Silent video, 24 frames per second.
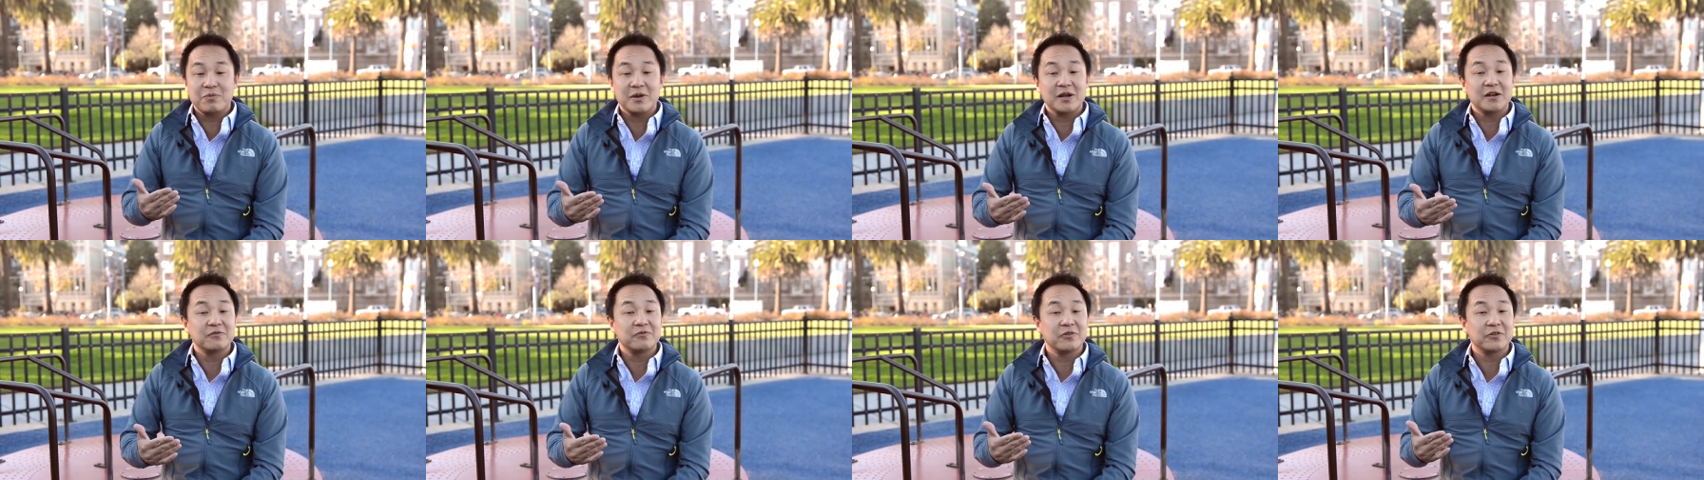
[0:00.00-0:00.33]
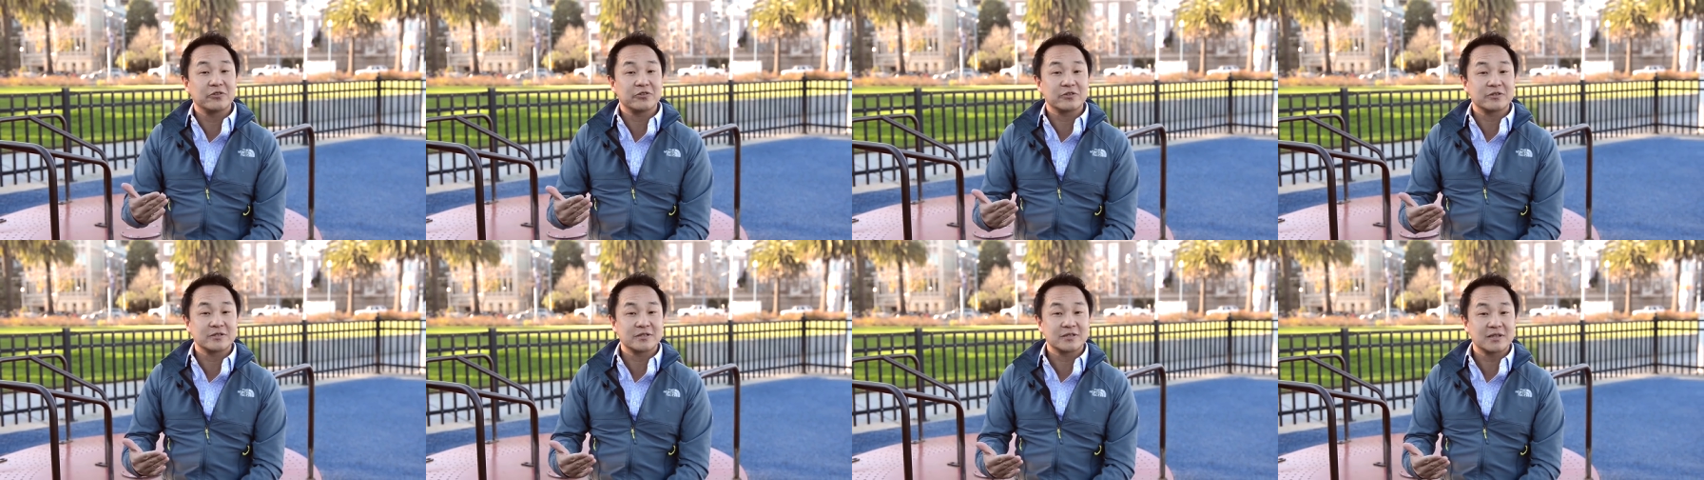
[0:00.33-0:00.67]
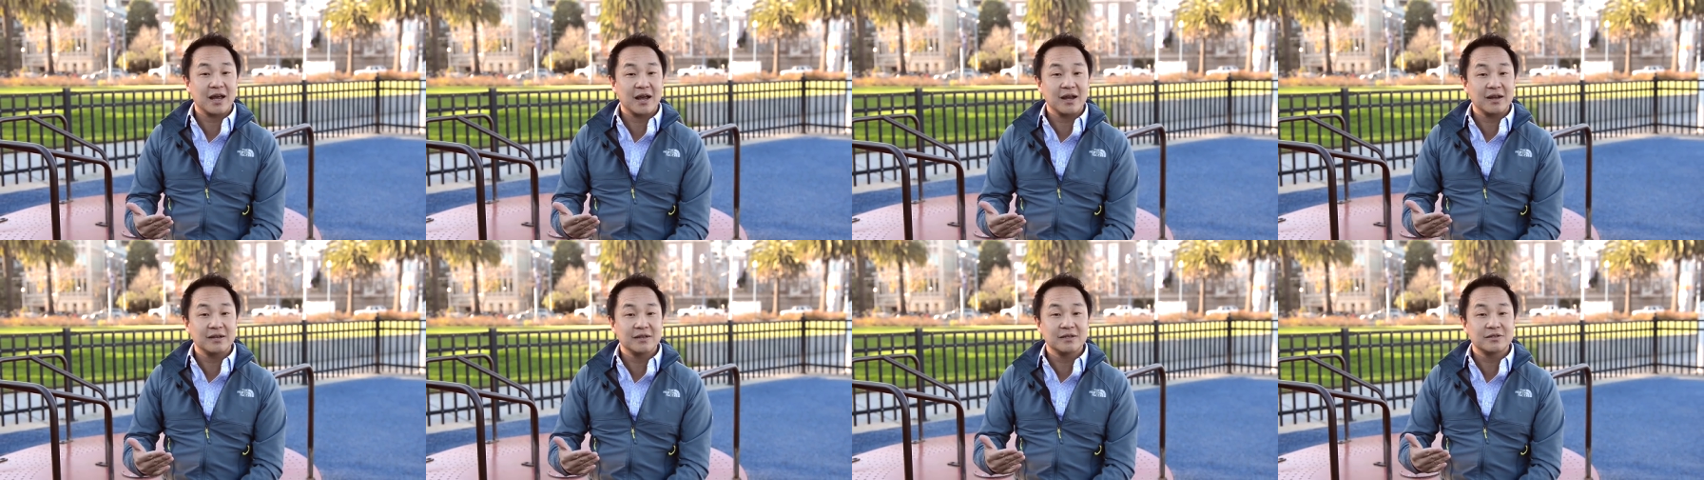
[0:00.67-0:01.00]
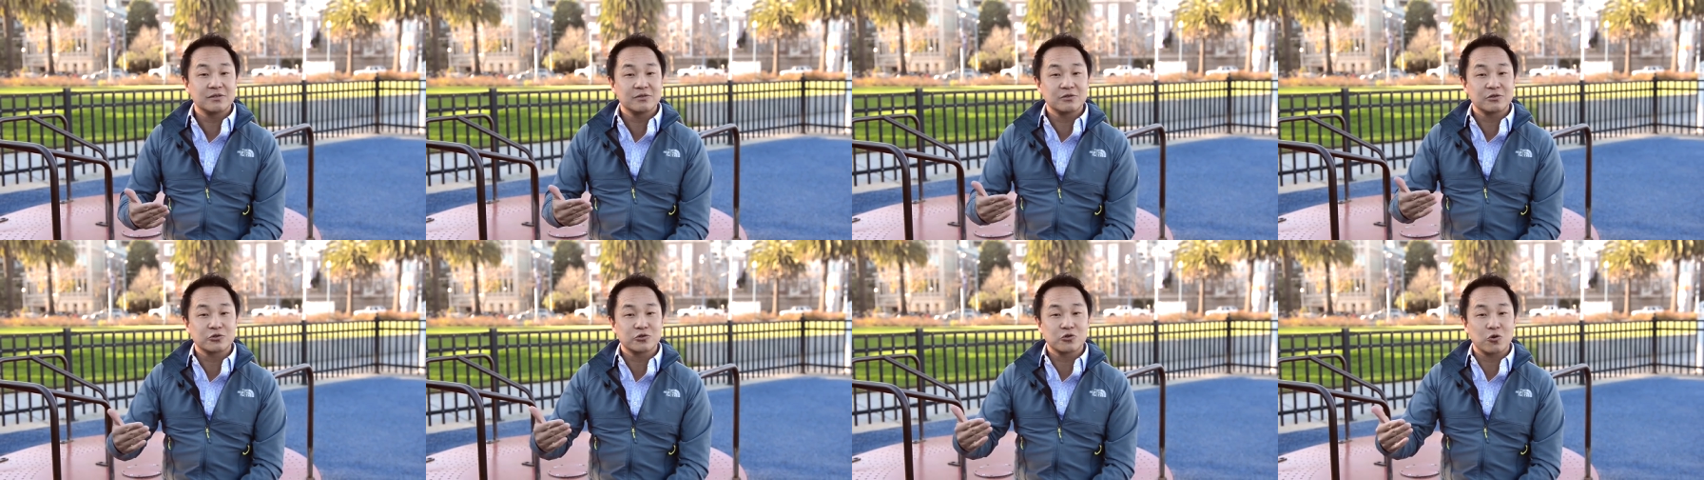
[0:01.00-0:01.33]
benefit their societies
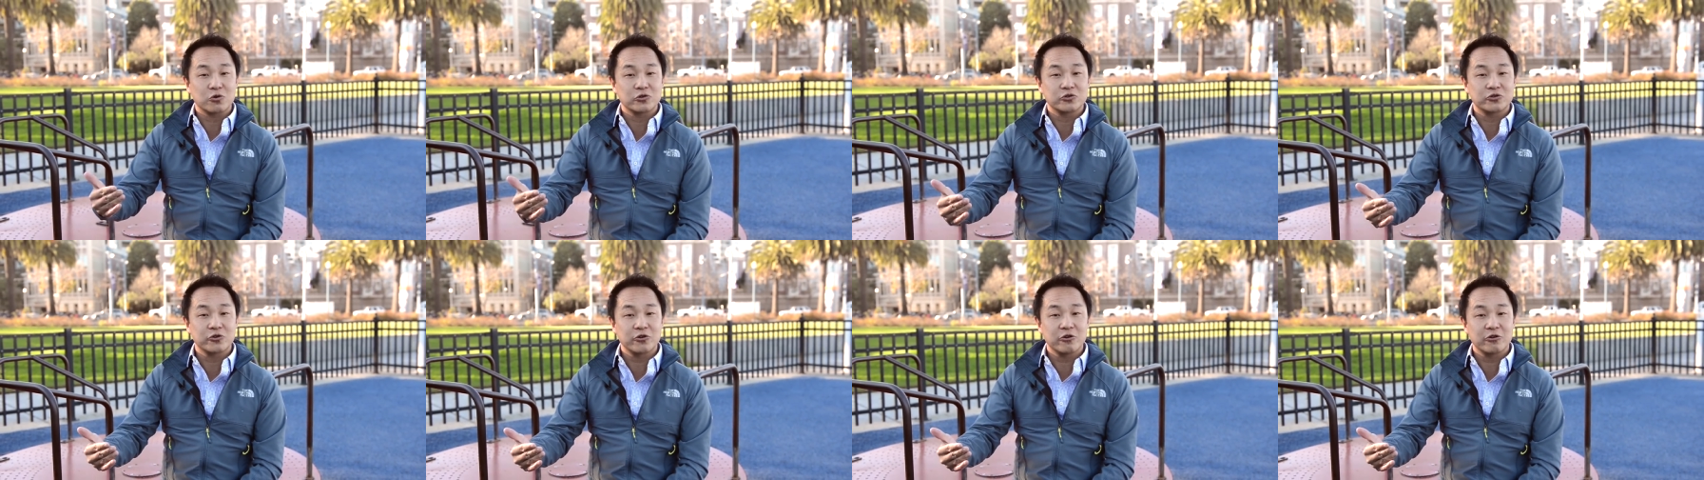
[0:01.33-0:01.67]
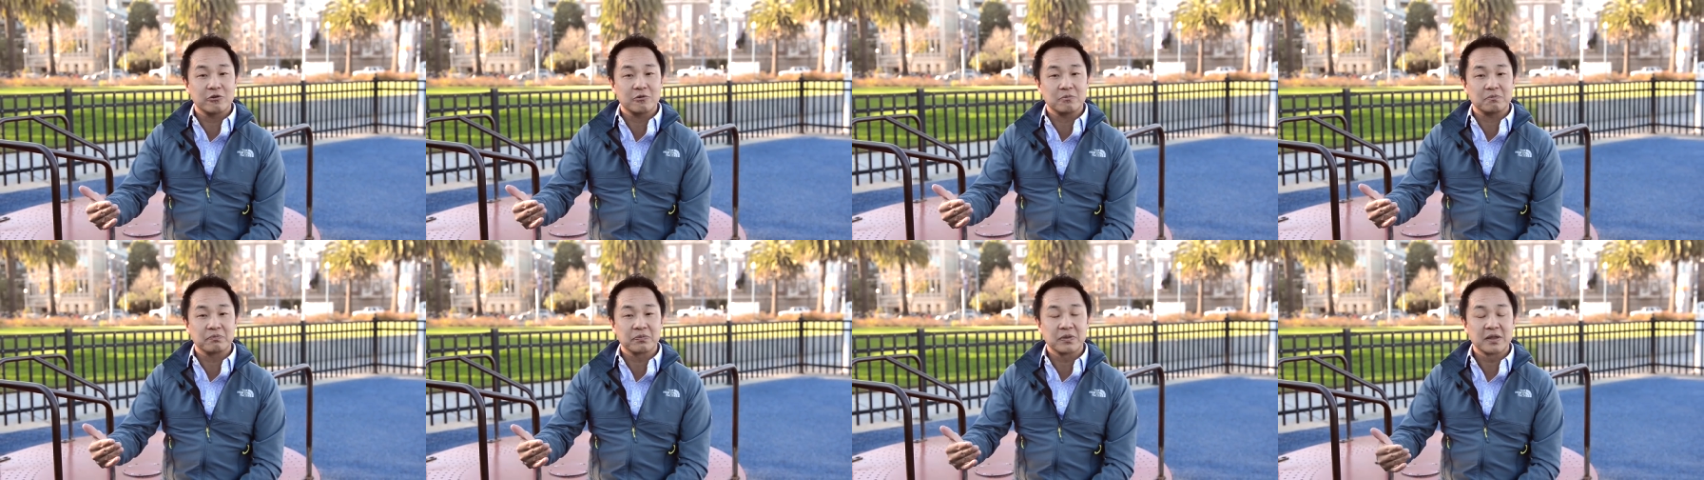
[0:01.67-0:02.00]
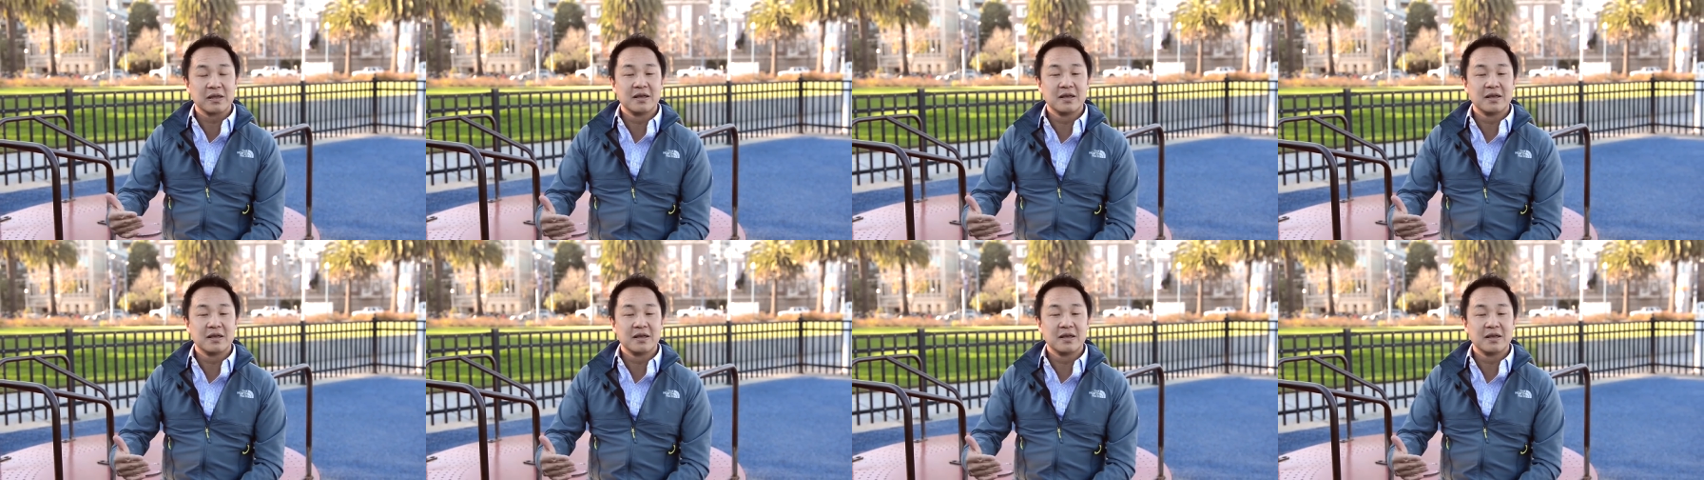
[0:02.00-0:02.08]
in the short term,